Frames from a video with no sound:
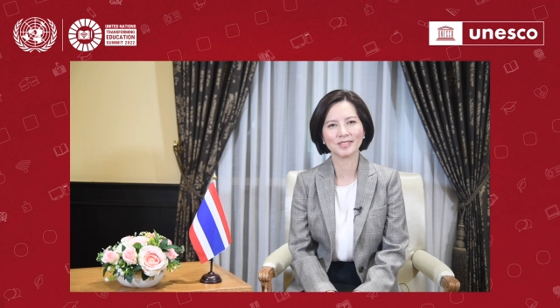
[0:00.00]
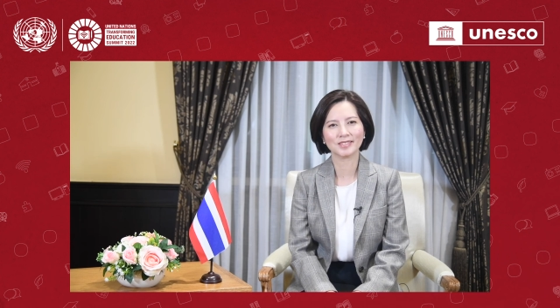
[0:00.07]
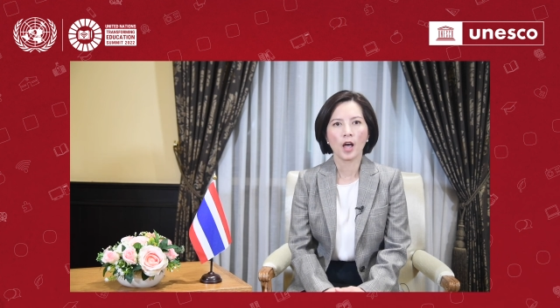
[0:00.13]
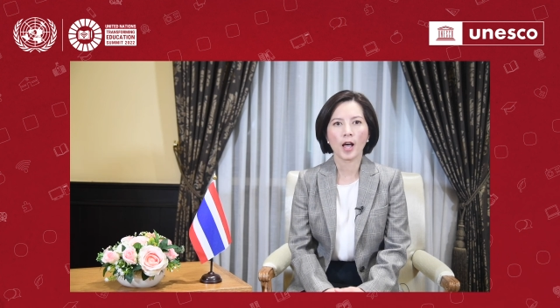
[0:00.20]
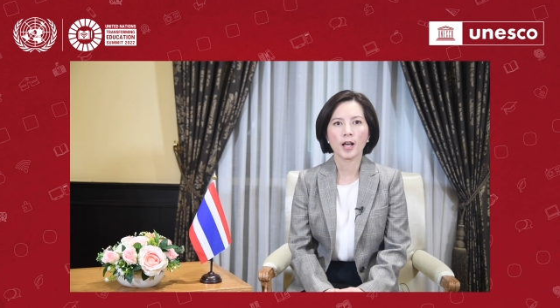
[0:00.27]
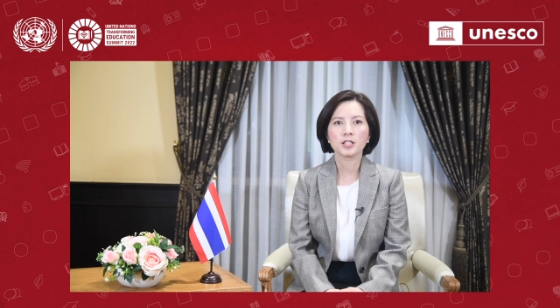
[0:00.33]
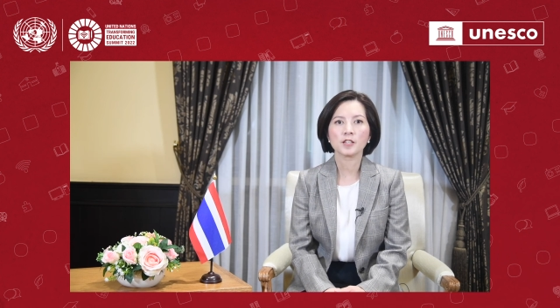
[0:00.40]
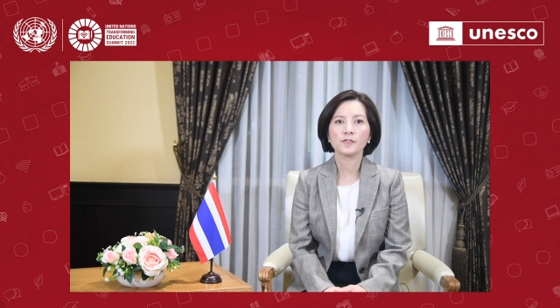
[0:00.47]

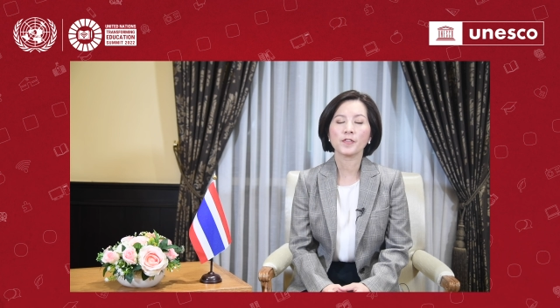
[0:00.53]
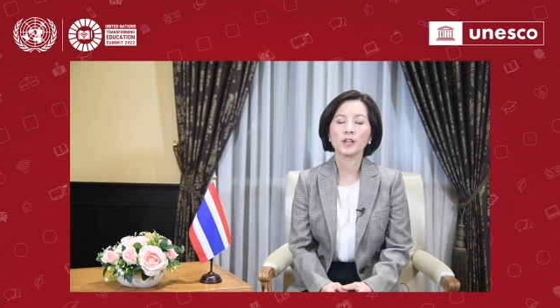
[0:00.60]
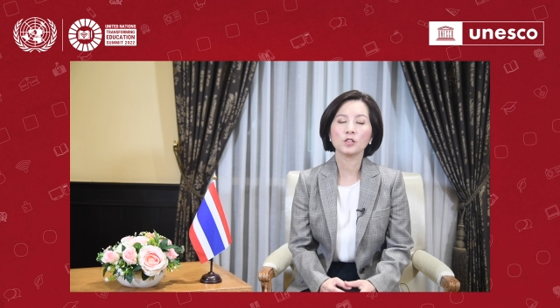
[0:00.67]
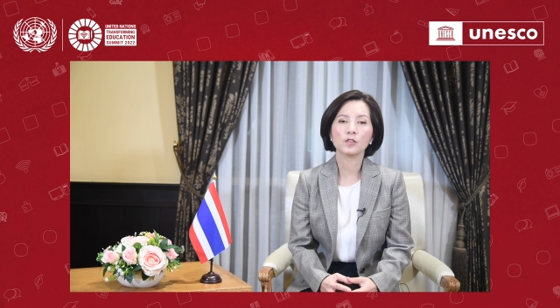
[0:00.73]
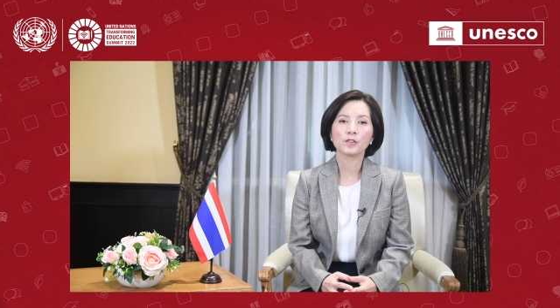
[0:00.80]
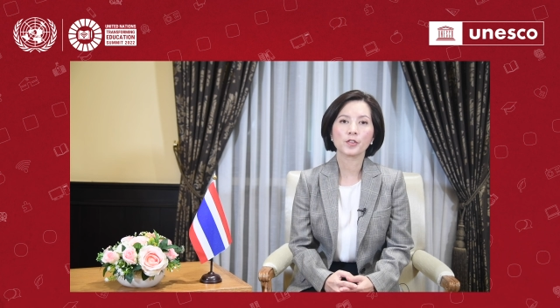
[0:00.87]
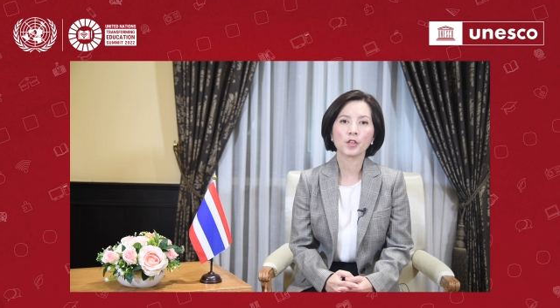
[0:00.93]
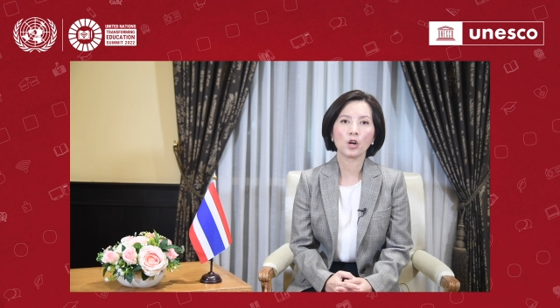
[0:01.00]
As a
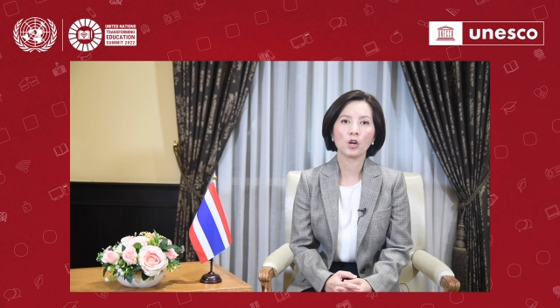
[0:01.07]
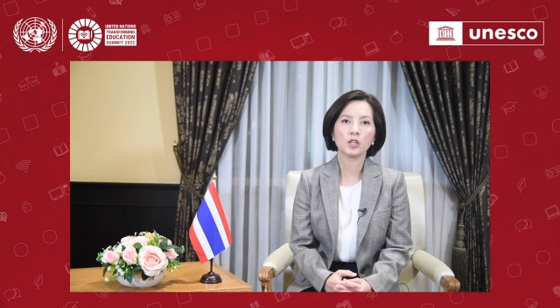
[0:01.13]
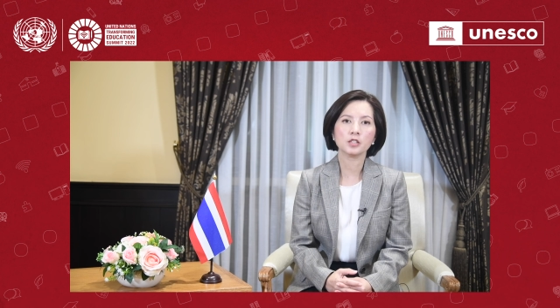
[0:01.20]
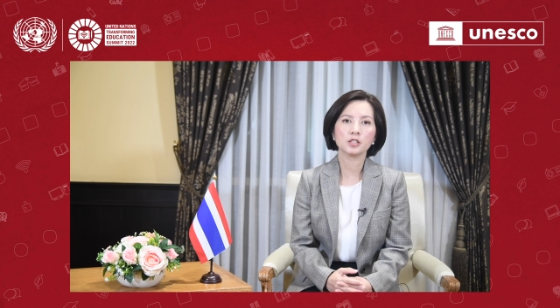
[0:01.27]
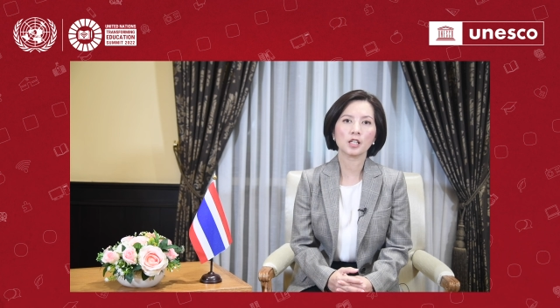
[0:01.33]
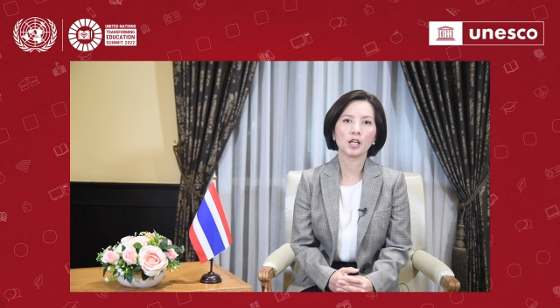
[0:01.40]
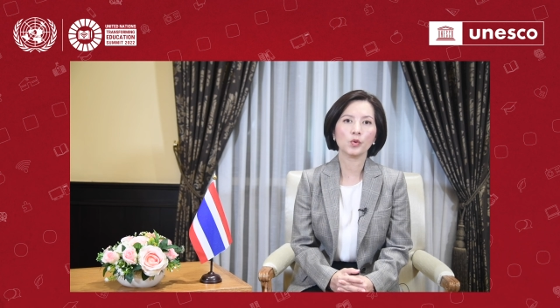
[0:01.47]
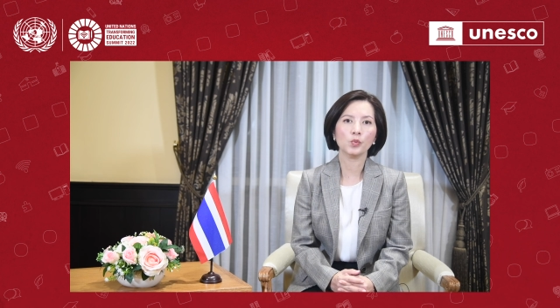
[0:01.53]
final
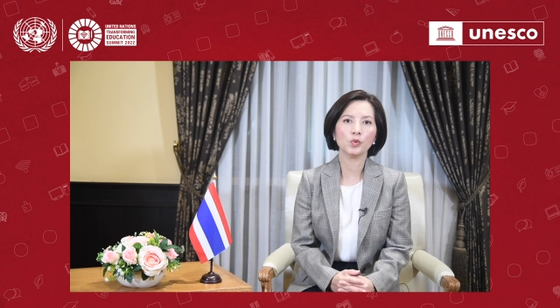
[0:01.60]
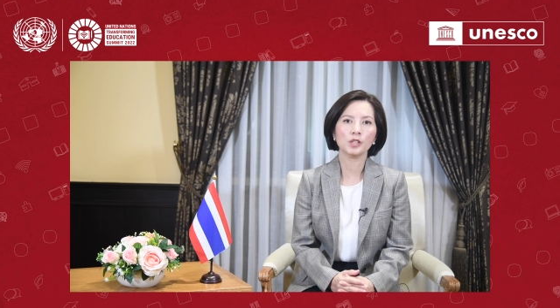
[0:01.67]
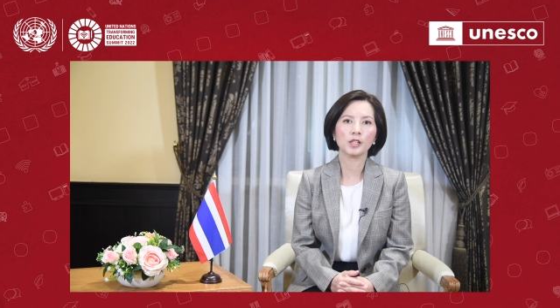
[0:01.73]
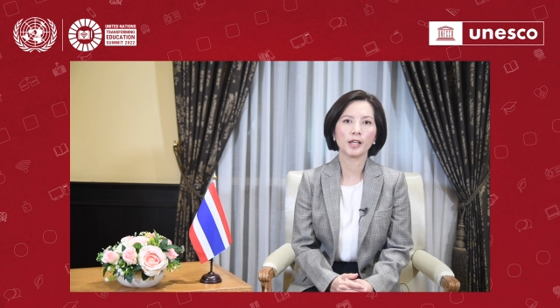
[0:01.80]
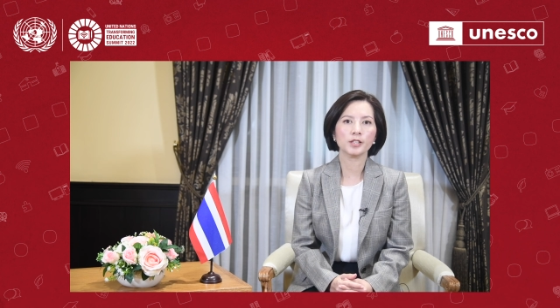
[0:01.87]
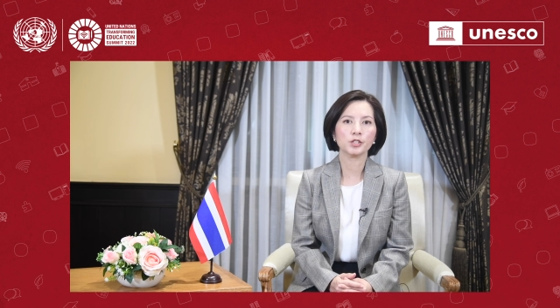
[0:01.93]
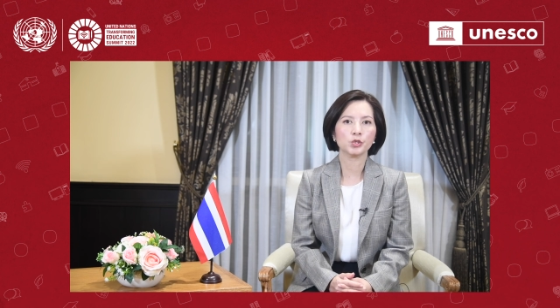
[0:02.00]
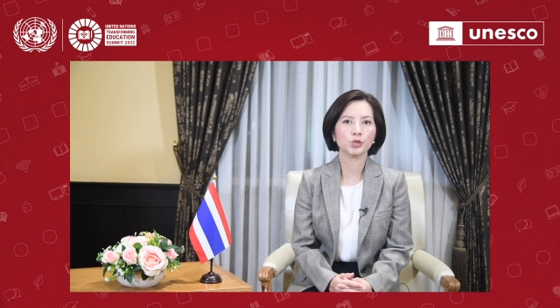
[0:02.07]
thought, I would like